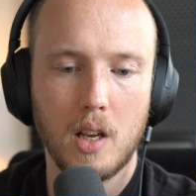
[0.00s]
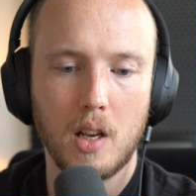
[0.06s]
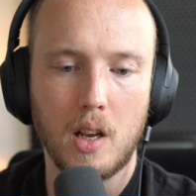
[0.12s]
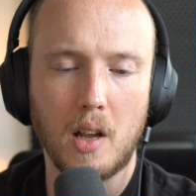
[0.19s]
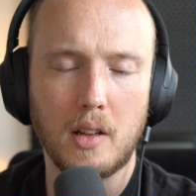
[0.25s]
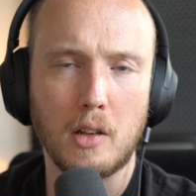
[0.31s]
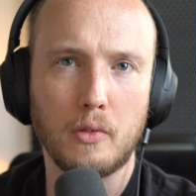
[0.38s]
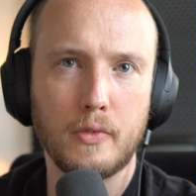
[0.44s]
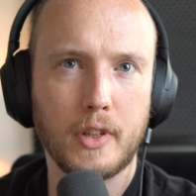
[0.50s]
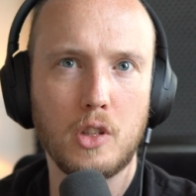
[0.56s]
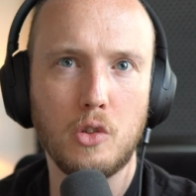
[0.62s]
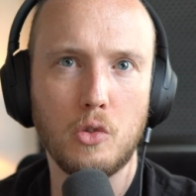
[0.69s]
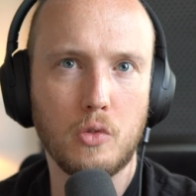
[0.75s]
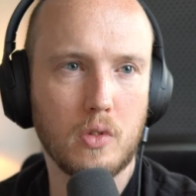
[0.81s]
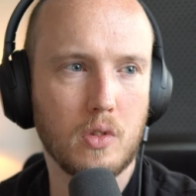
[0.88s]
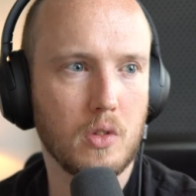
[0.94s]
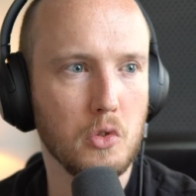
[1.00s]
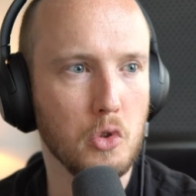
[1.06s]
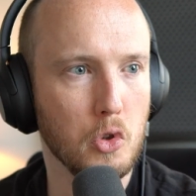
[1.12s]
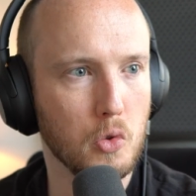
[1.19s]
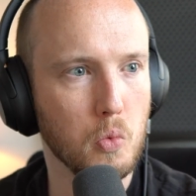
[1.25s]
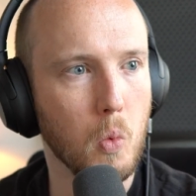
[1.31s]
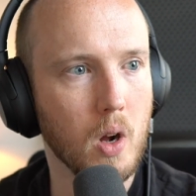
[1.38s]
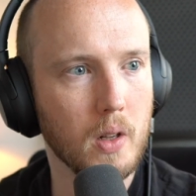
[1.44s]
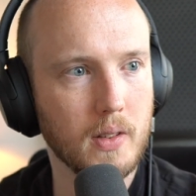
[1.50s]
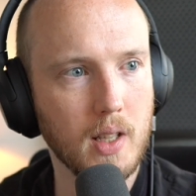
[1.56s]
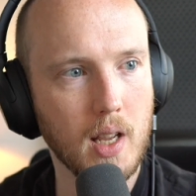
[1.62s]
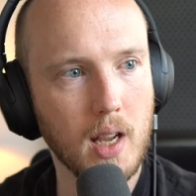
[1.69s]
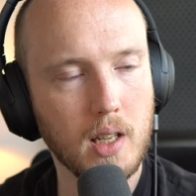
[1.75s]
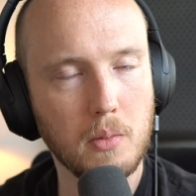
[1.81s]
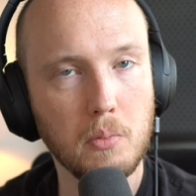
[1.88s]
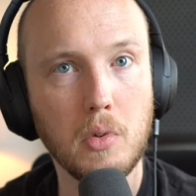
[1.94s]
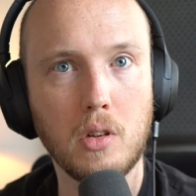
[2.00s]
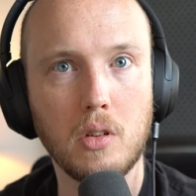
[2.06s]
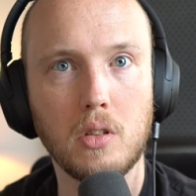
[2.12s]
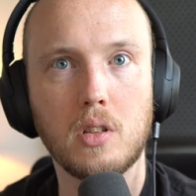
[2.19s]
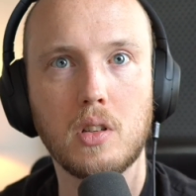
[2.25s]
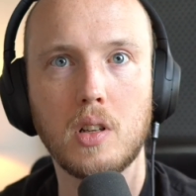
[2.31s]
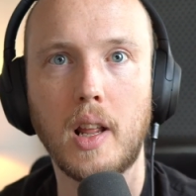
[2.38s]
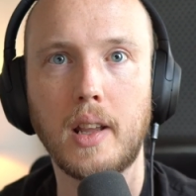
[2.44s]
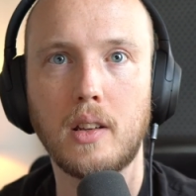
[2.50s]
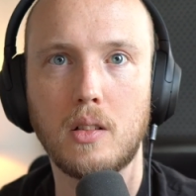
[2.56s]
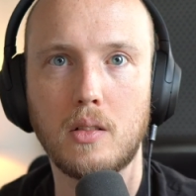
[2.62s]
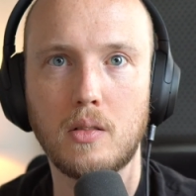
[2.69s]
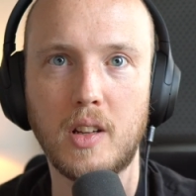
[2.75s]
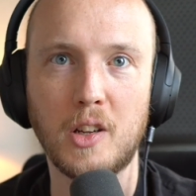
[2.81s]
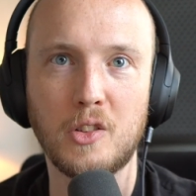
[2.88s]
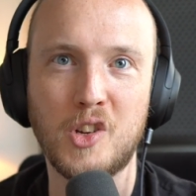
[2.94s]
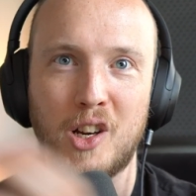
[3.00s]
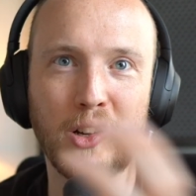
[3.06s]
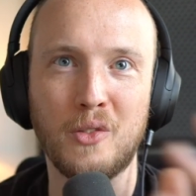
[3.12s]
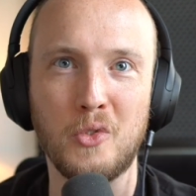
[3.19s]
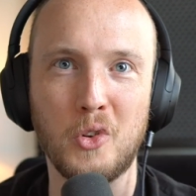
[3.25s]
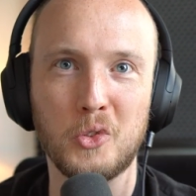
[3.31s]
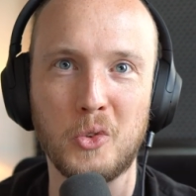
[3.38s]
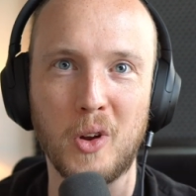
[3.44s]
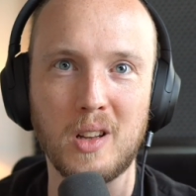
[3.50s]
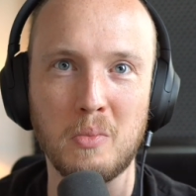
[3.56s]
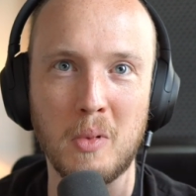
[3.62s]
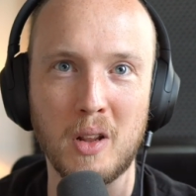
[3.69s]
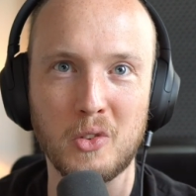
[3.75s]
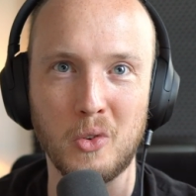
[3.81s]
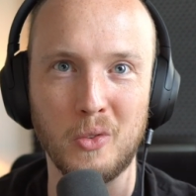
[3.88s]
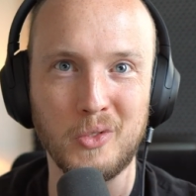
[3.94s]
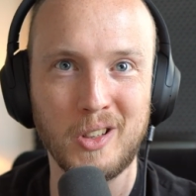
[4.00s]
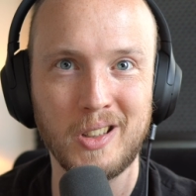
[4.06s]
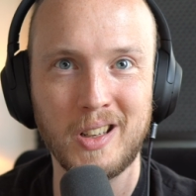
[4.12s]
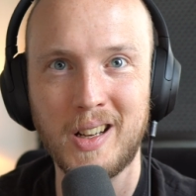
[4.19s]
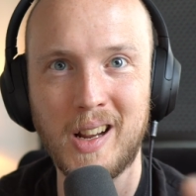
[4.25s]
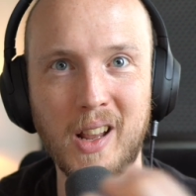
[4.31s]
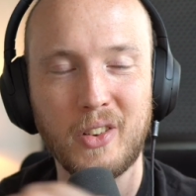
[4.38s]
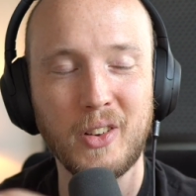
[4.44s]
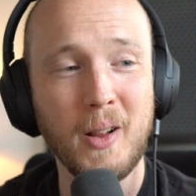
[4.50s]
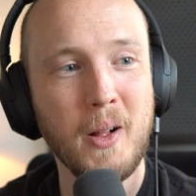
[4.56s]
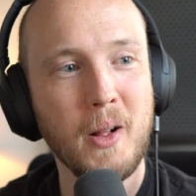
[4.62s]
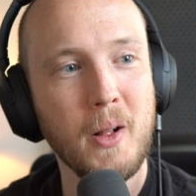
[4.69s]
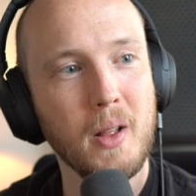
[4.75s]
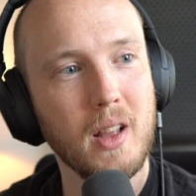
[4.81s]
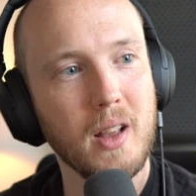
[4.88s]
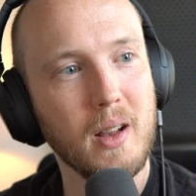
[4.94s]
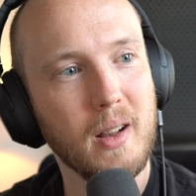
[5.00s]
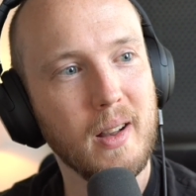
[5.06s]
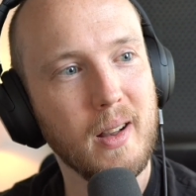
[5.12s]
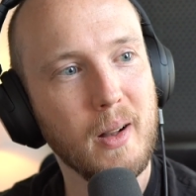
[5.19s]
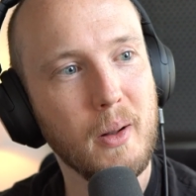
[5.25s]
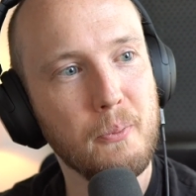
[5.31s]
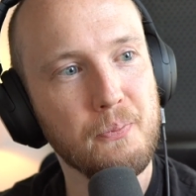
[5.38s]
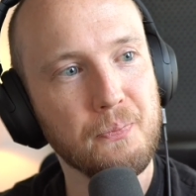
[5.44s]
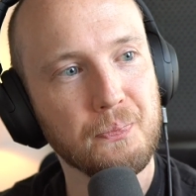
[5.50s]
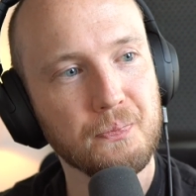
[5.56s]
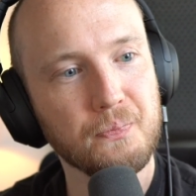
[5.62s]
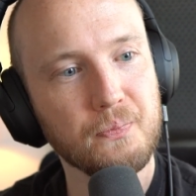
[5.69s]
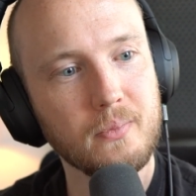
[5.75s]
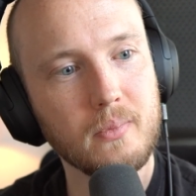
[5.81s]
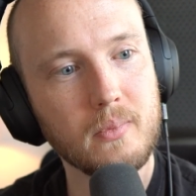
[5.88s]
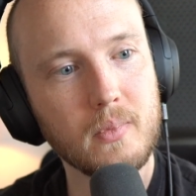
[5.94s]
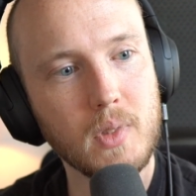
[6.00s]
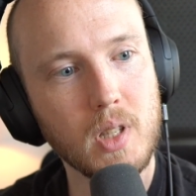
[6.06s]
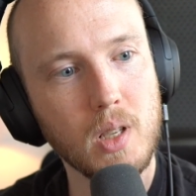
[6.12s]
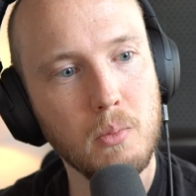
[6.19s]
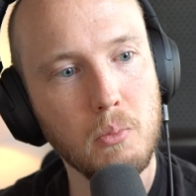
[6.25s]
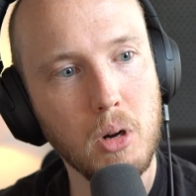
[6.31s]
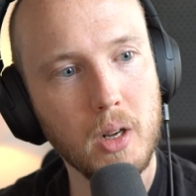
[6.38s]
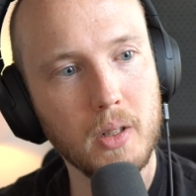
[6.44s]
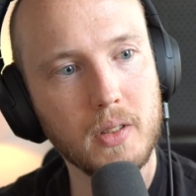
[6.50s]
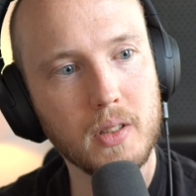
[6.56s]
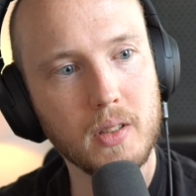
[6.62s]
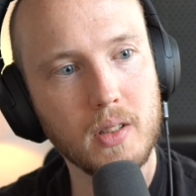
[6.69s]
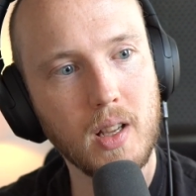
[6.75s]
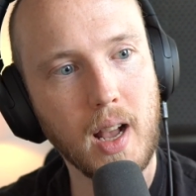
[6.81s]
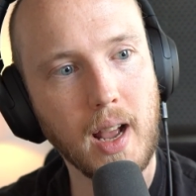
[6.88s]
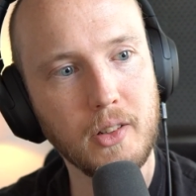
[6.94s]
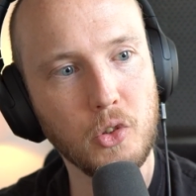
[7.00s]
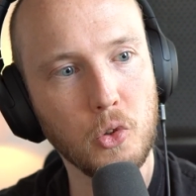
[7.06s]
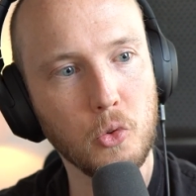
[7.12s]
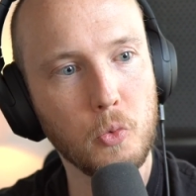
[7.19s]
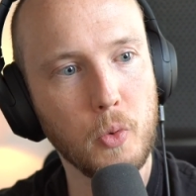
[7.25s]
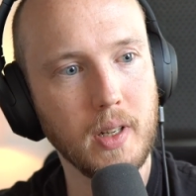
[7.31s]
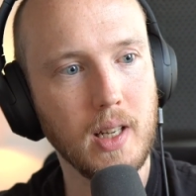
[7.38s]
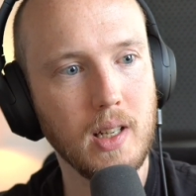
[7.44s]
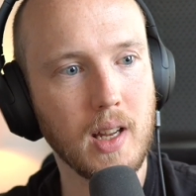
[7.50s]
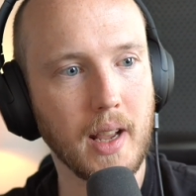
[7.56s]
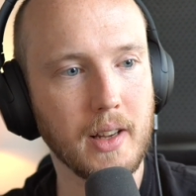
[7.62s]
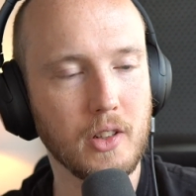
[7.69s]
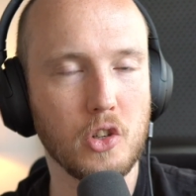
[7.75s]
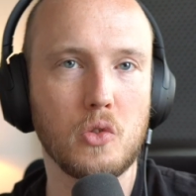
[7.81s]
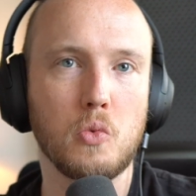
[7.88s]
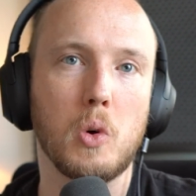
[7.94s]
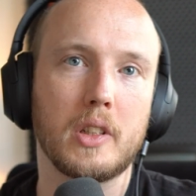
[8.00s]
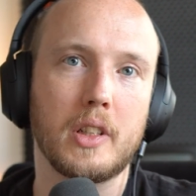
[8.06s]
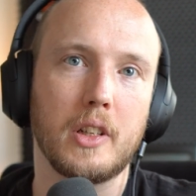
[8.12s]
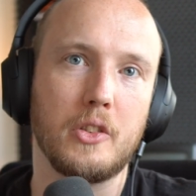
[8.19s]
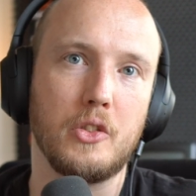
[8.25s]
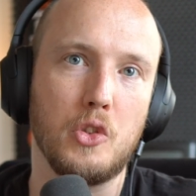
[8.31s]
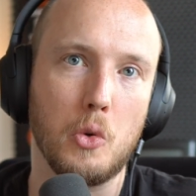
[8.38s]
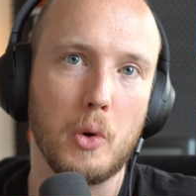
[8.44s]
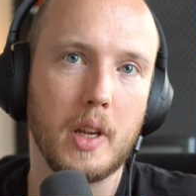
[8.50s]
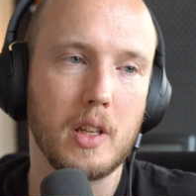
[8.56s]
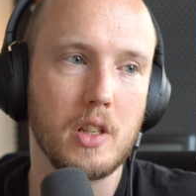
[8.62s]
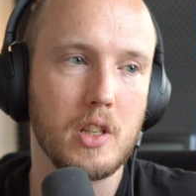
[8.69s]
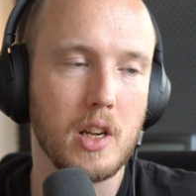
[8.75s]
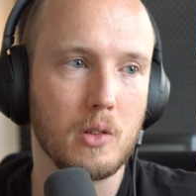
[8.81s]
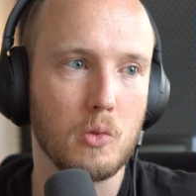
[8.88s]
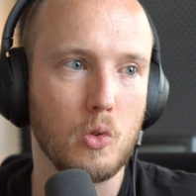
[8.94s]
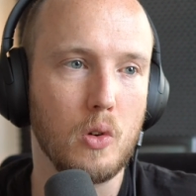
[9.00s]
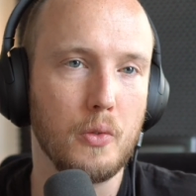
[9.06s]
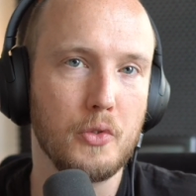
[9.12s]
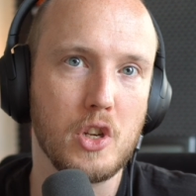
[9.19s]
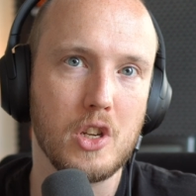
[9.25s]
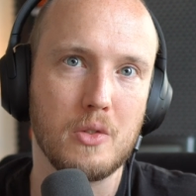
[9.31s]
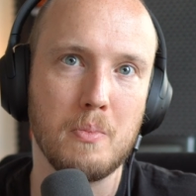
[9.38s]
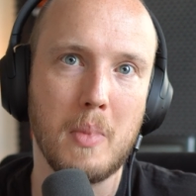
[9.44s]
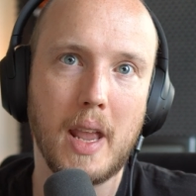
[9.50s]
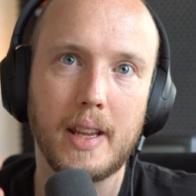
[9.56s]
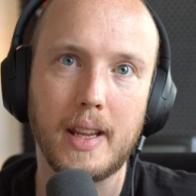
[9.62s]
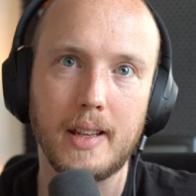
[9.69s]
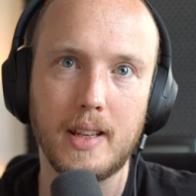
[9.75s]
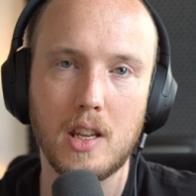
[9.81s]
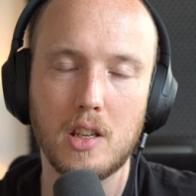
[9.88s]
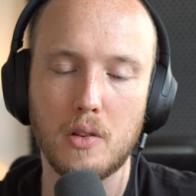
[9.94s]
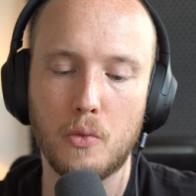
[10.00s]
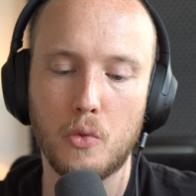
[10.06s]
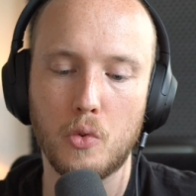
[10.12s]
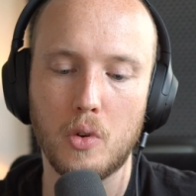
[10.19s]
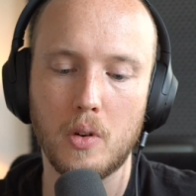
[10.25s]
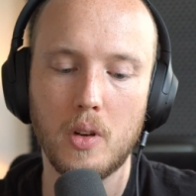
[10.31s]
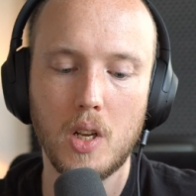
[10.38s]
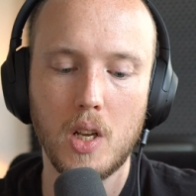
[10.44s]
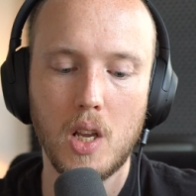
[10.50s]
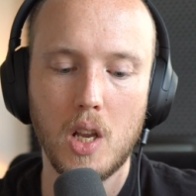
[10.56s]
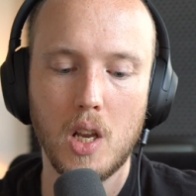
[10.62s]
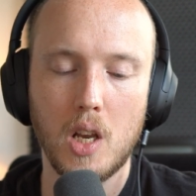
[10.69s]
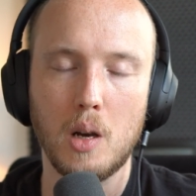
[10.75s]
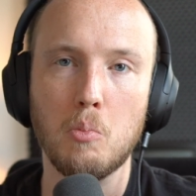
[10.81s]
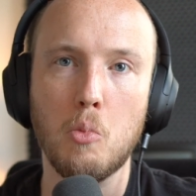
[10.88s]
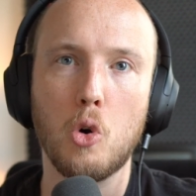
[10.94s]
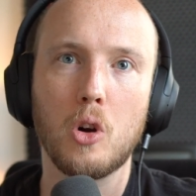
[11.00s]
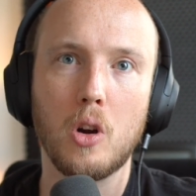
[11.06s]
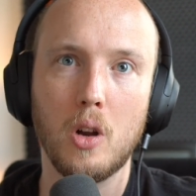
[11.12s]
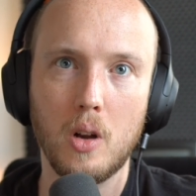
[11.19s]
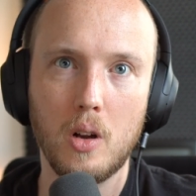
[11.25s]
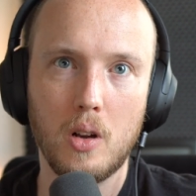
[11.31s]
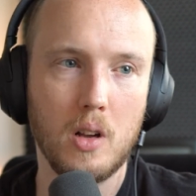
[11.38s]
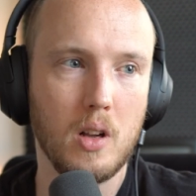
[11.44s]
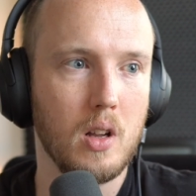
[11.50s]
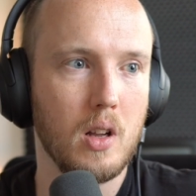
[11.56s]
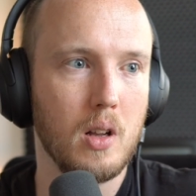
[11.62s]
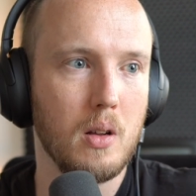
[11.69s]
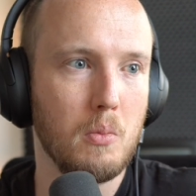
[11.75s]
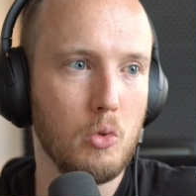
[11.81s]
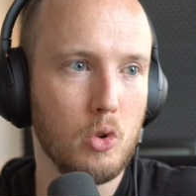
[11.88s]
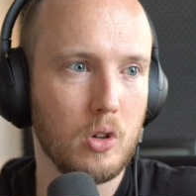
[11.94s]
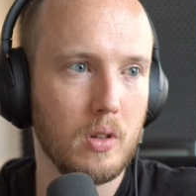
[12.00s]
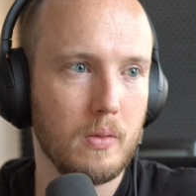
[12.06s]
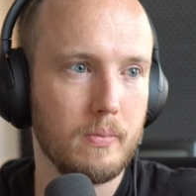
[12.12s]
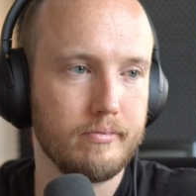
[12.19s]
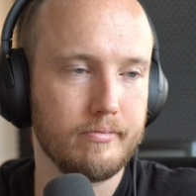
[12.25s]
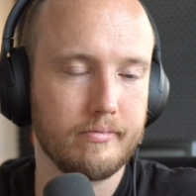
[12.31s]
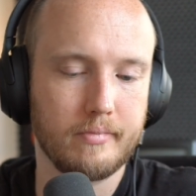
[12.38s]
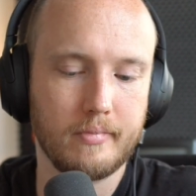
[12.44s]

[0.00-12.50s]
I don't think you'd want that, because like jack of all trades, master of none, I guess. But I do really like just what they're doing in general, of just making this of a more